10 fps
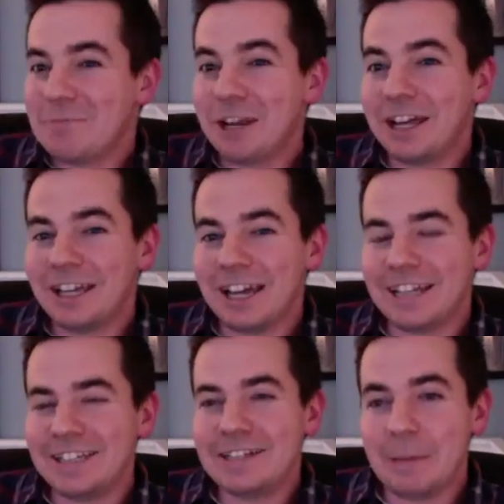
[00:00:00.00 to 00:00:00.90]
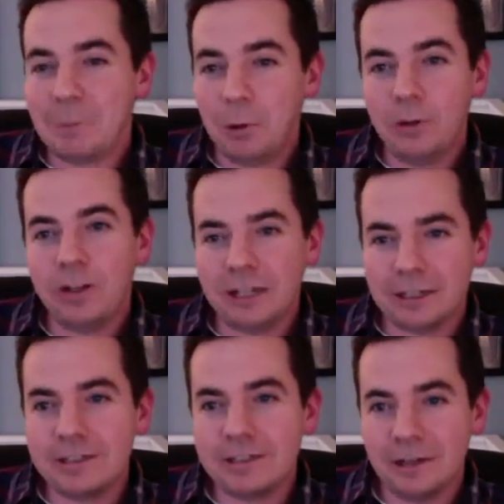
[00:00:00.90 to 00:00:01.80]
I pulled like,
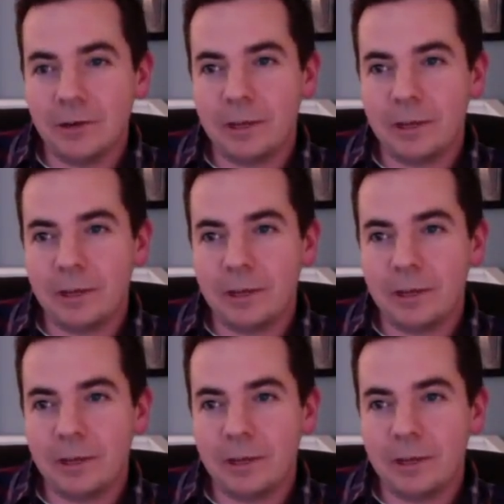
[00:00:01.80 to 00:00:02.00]
about